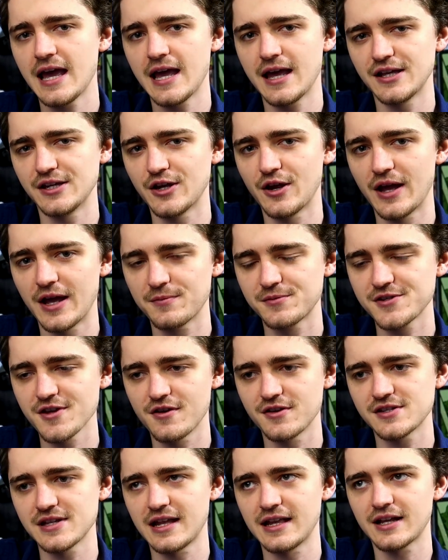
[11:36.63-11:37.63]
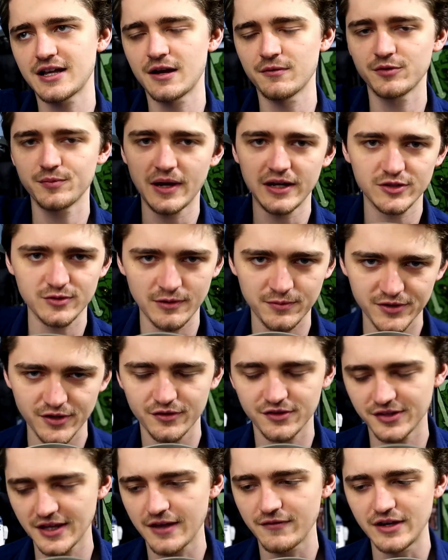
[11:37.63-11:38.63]
uh, you know, episodes, and then it comes back to
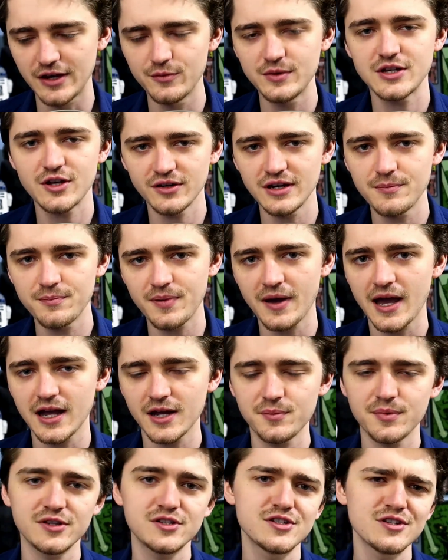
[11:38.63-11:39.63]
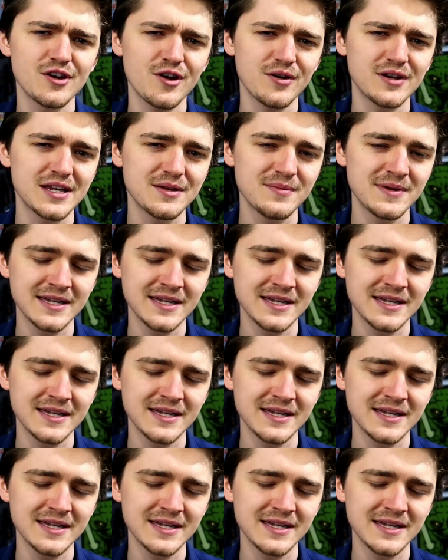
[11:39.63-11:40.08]
episode seven, and we got it back. But do you know what I